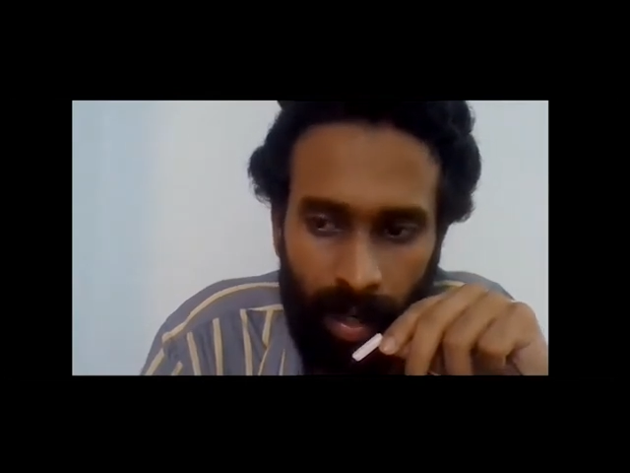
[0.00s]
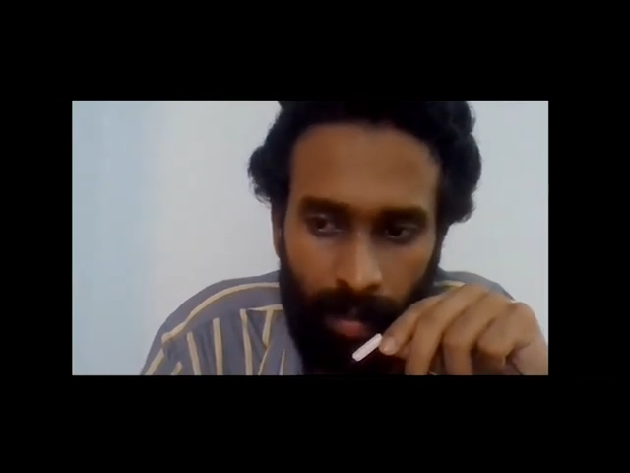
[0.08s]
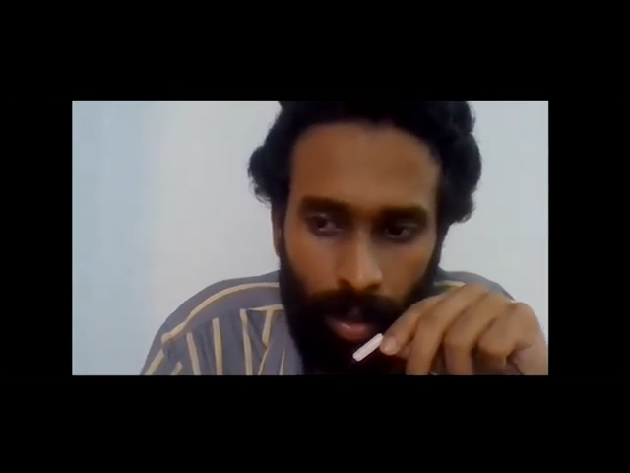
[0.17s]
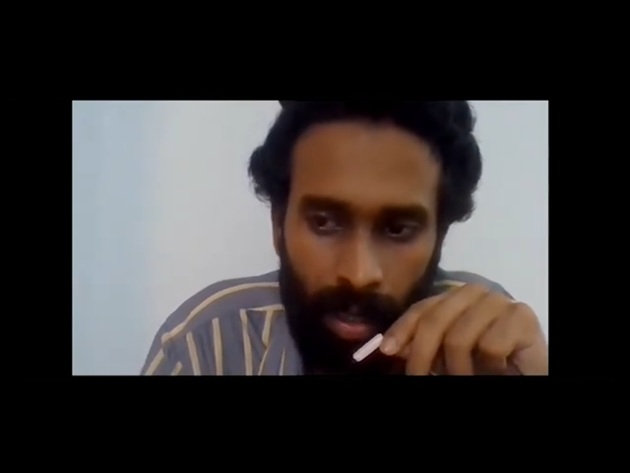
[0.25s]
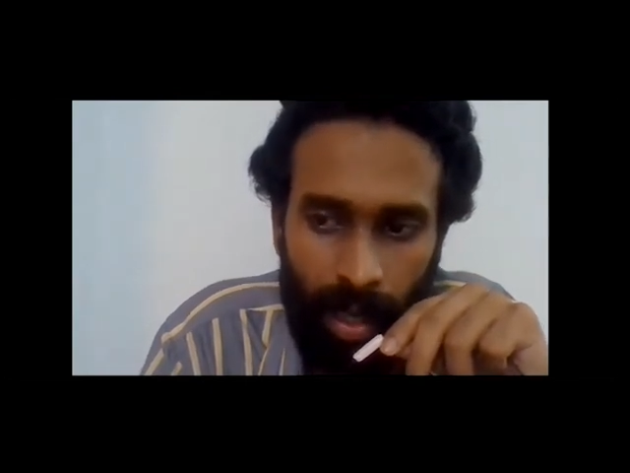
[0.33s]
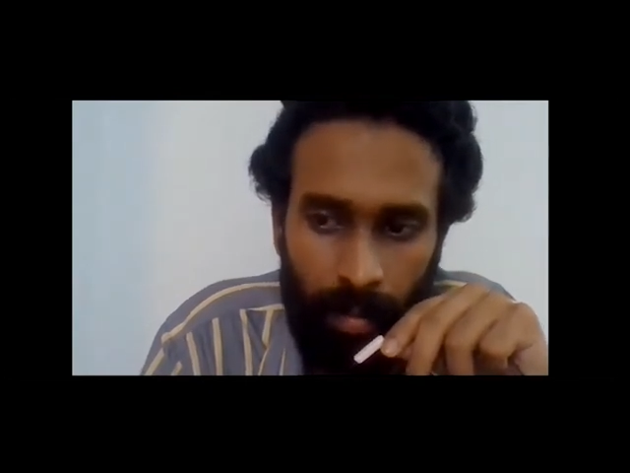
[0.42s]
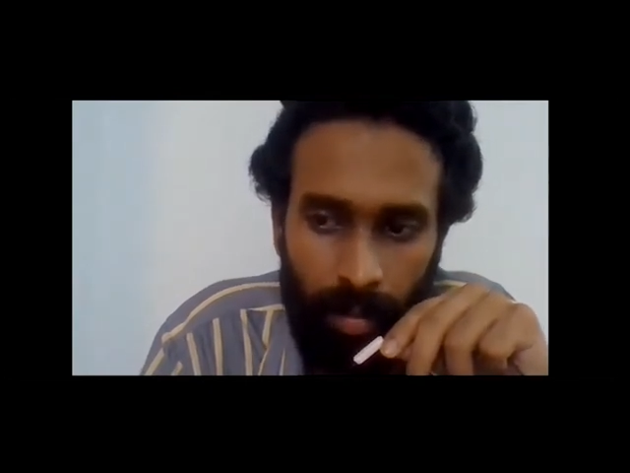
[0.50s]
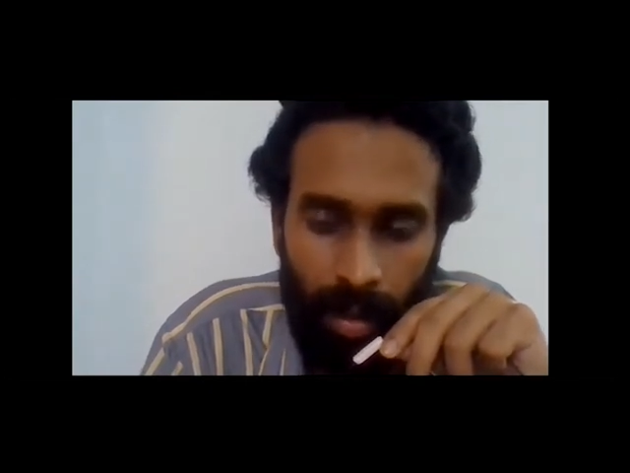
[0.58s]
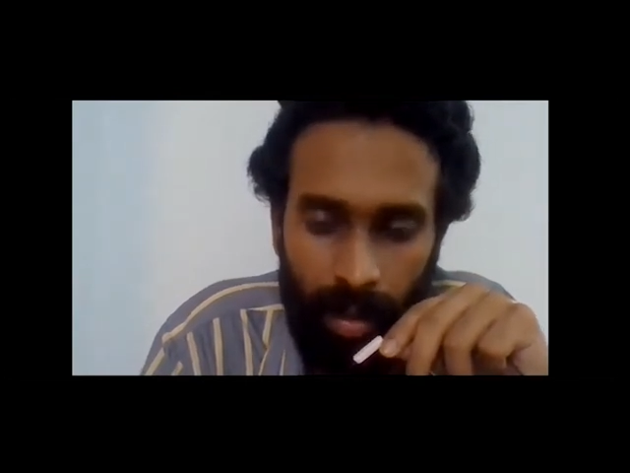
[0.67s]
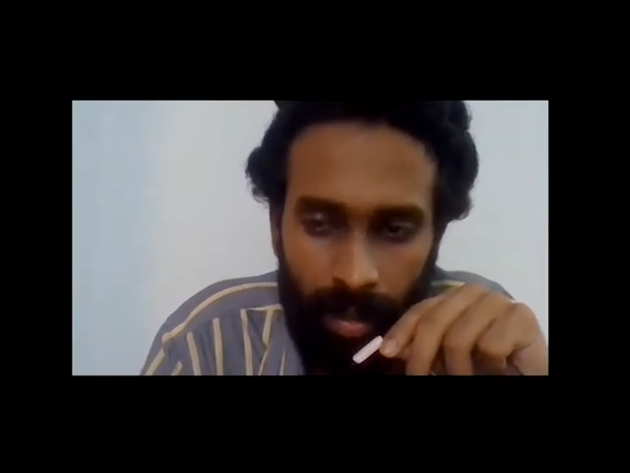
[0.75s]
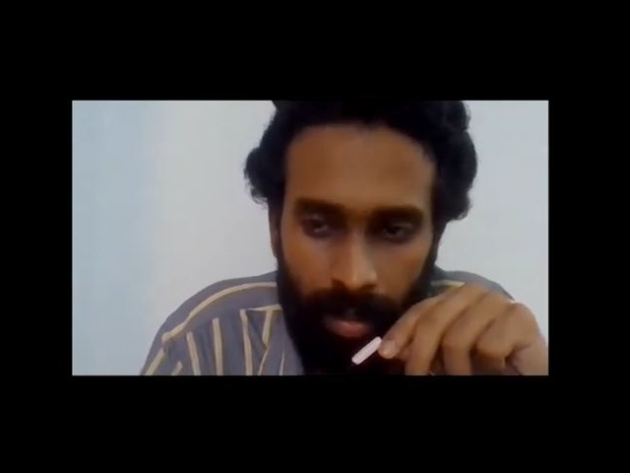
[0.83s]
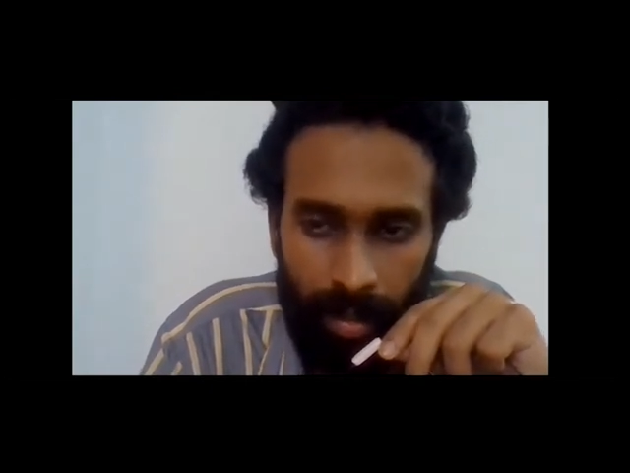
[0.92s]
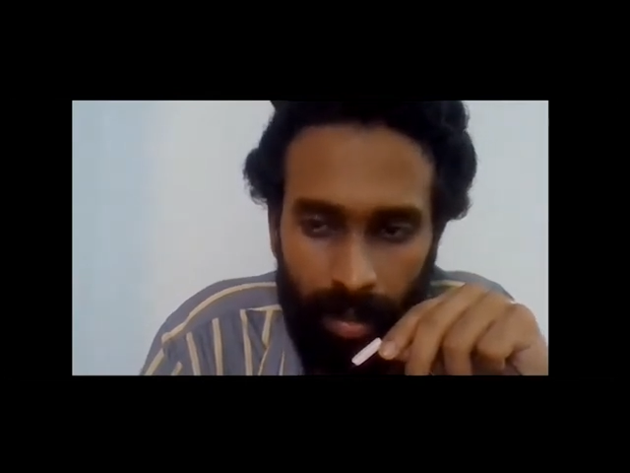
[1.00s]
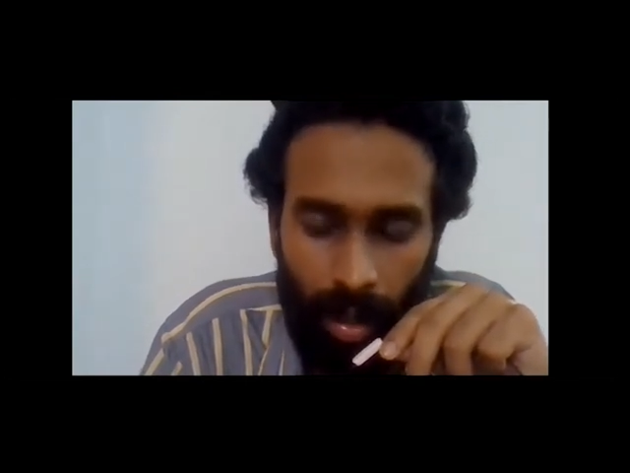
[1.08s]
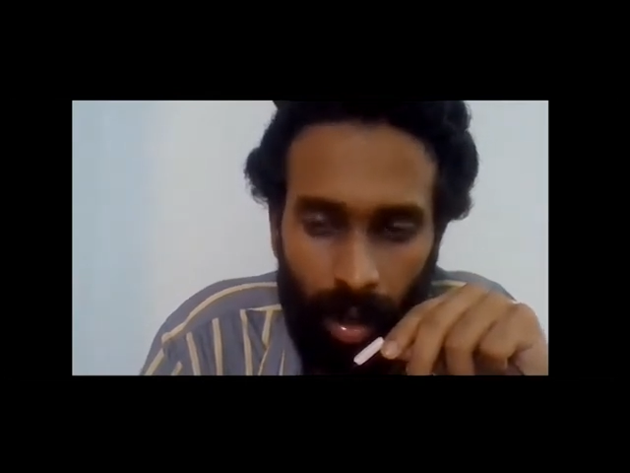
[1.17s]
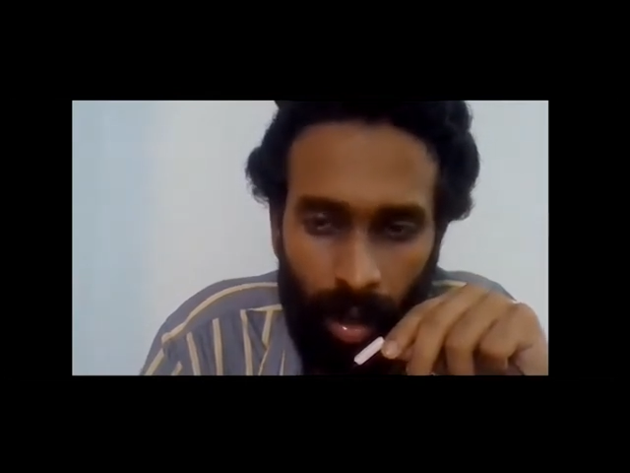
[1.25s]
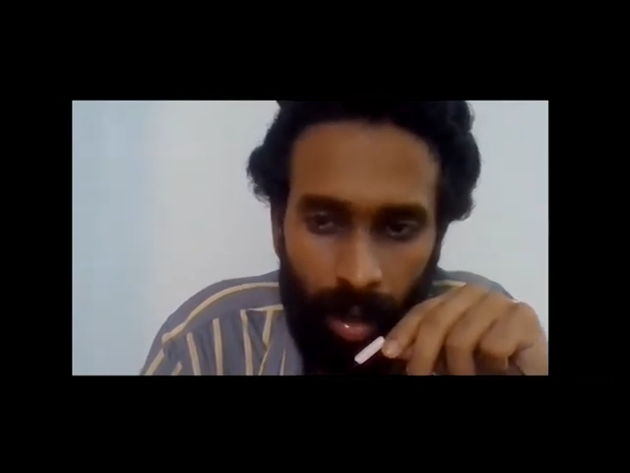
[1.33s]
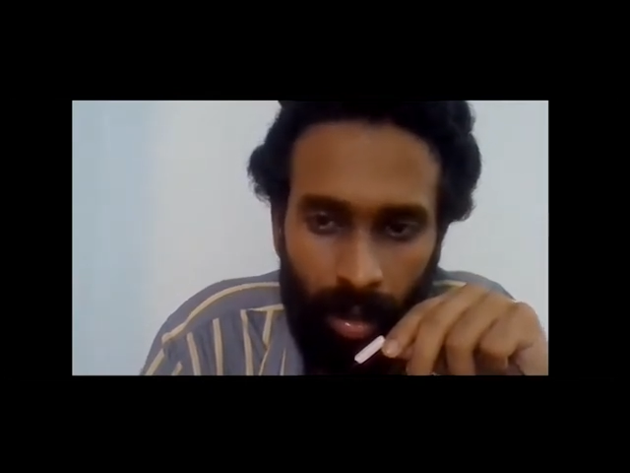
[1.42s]
about De Beers
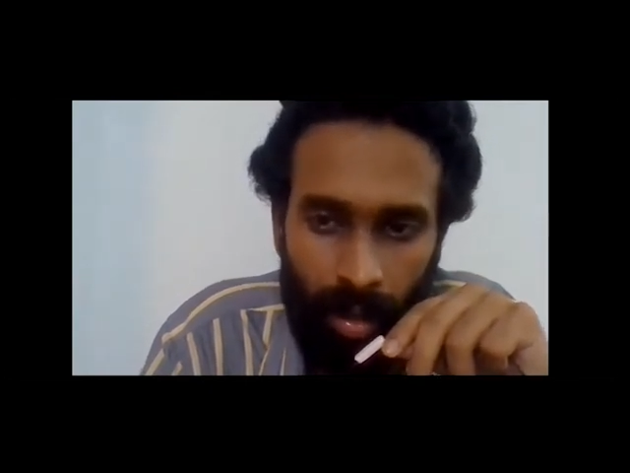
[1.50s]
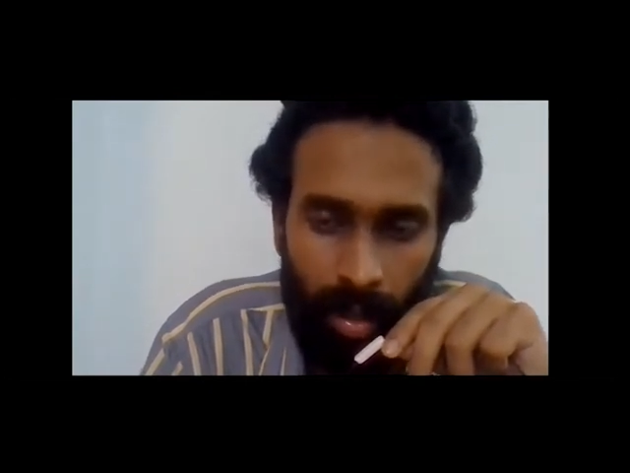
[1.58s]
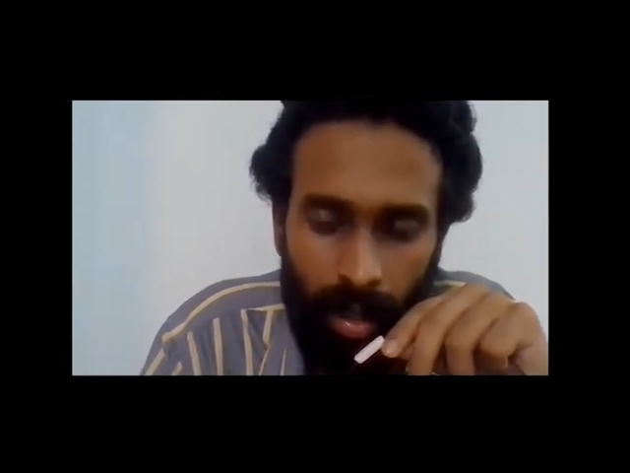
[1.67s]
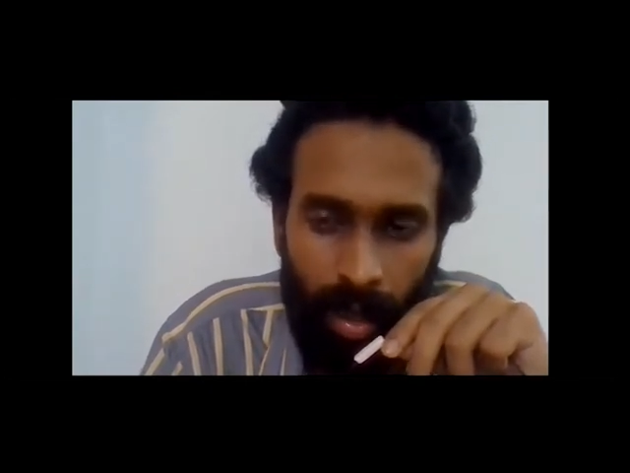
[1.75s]
or